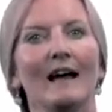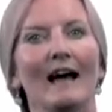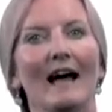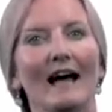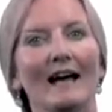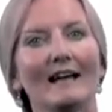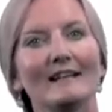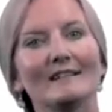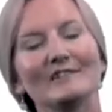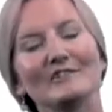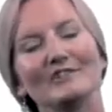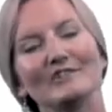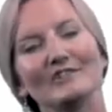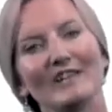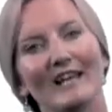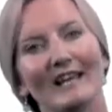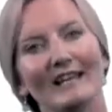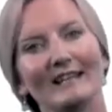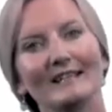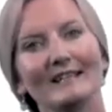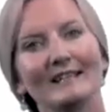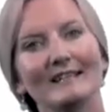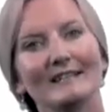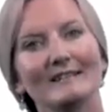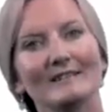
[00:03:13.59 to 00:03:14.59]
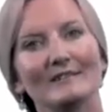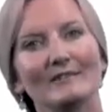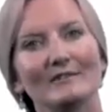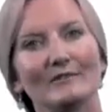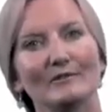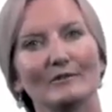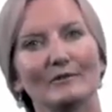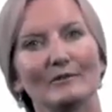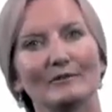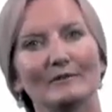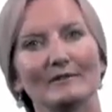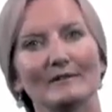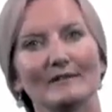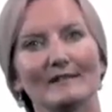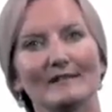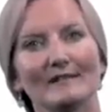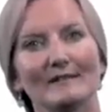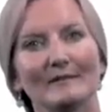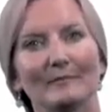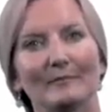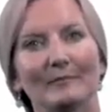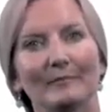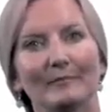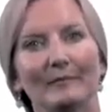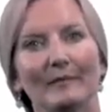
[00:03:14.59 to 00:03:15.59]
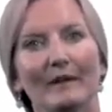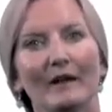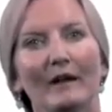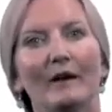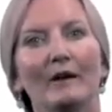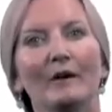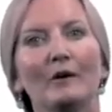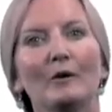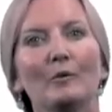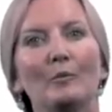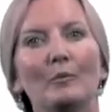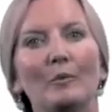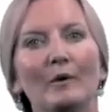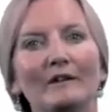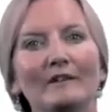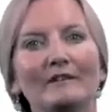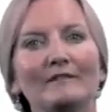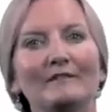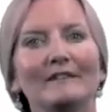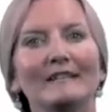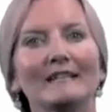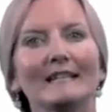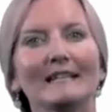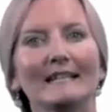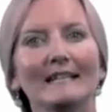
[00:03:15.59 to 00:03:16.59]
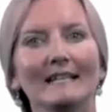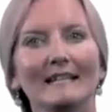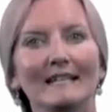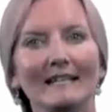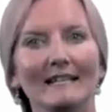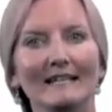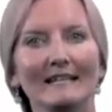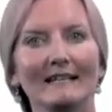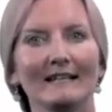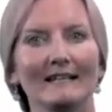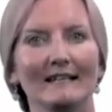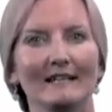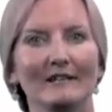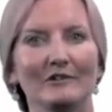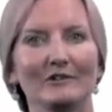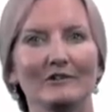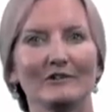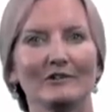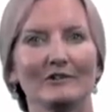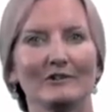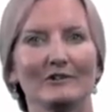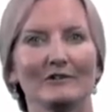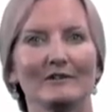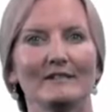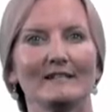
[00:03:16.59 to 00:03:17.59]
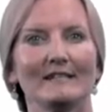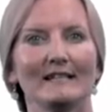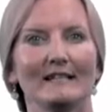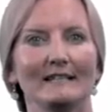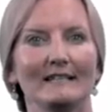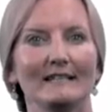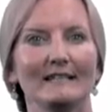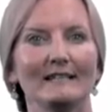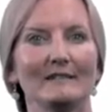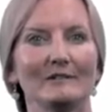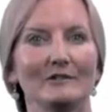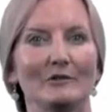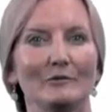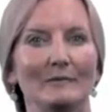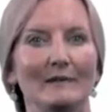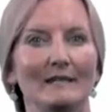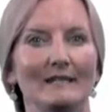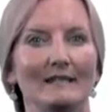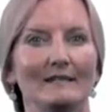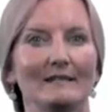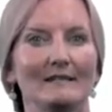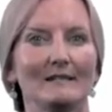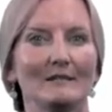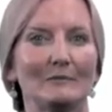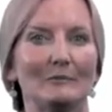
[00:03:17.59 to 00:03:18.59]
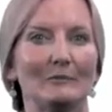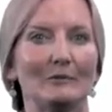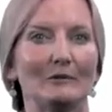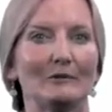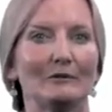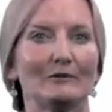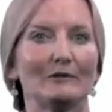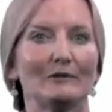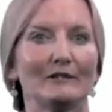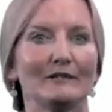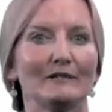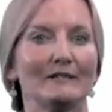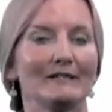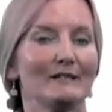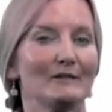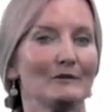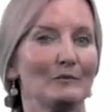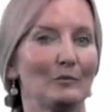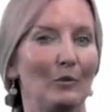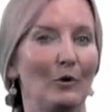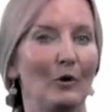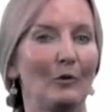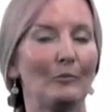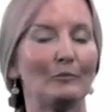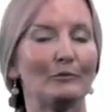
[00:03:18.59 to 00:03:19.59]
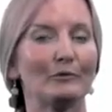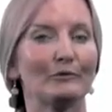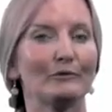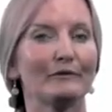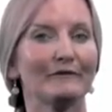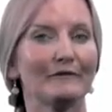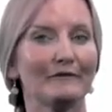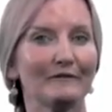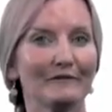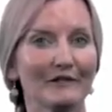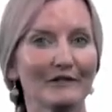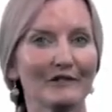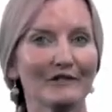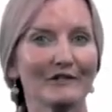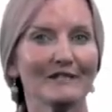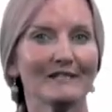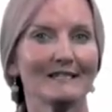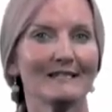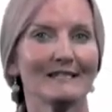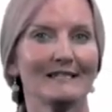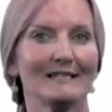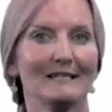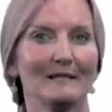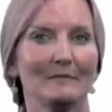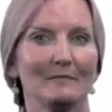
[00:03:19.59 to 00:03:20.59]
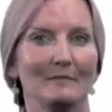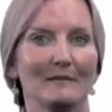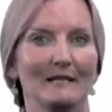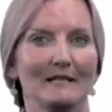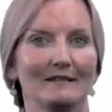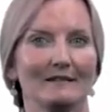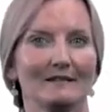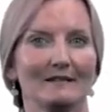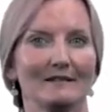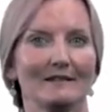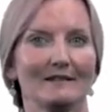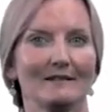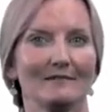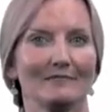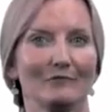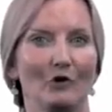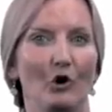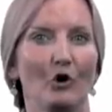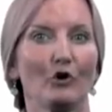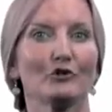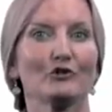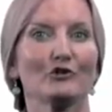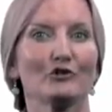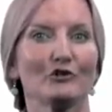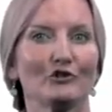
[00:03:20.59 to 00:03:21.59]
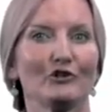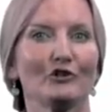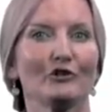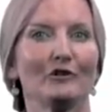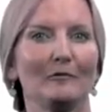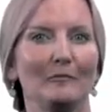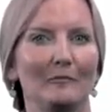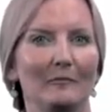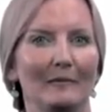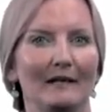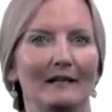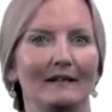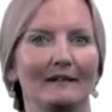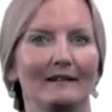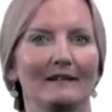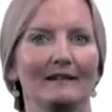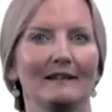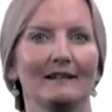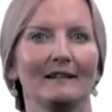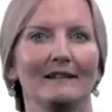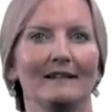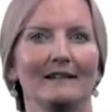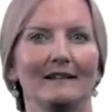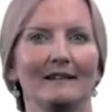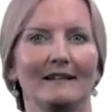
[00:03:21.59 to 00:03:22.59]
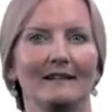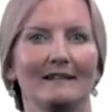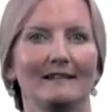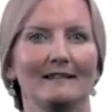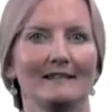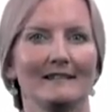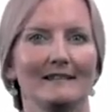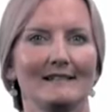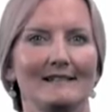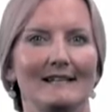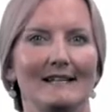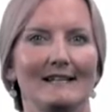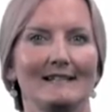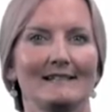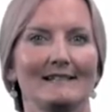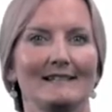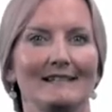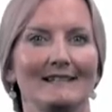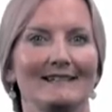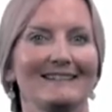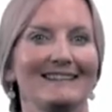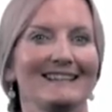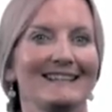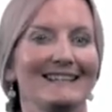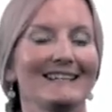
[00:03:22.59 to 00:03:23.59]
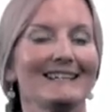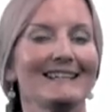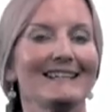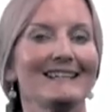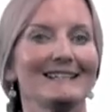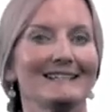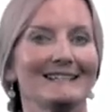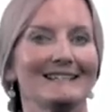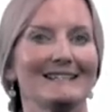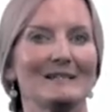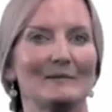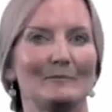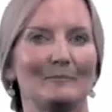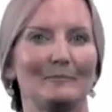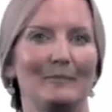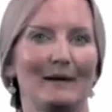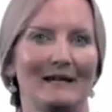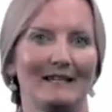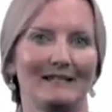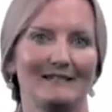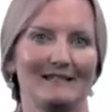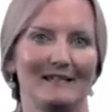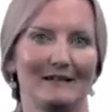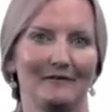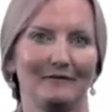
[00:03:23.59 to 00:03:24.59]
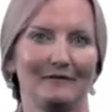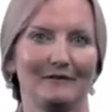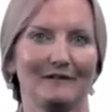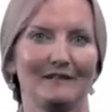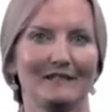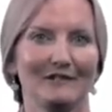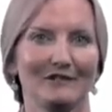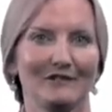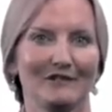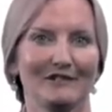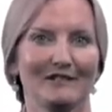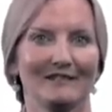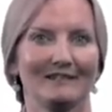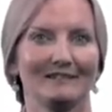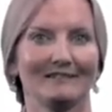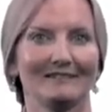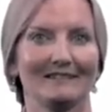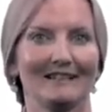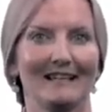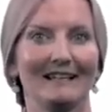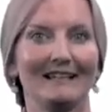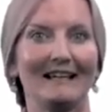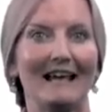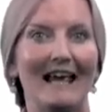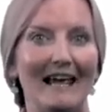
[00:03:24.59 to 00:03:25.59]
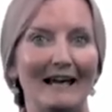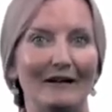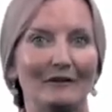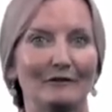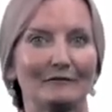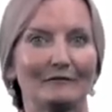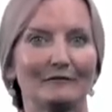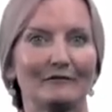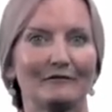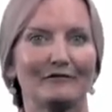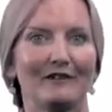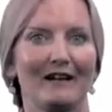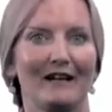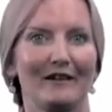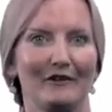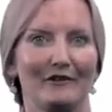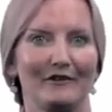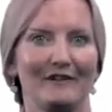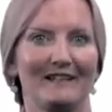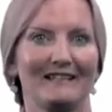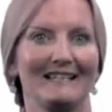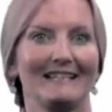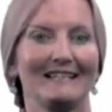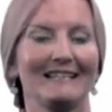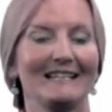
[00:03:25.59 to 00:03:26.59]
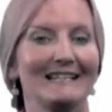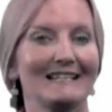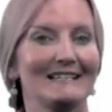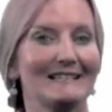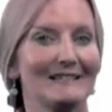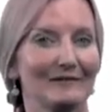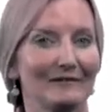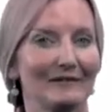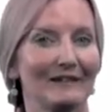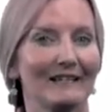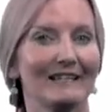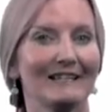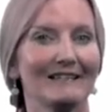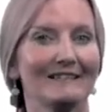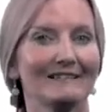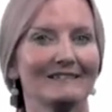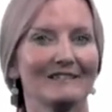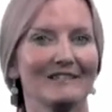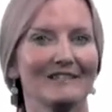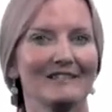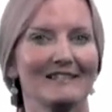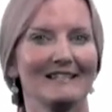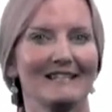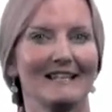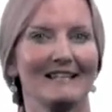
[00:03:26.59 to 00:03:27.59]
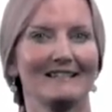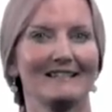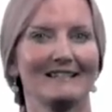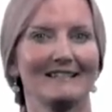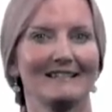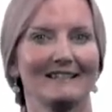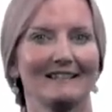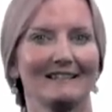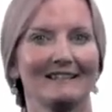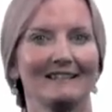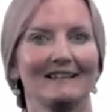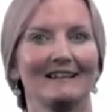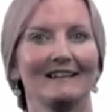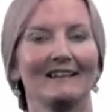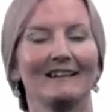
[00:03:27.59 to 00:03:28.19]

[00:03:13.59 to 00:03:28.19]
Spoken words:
As Jenkins notes, one of the key issues that needs to be explored is what proficiency means, or should mean, in a setting that is, by definition, an ELF rather than a native English setting,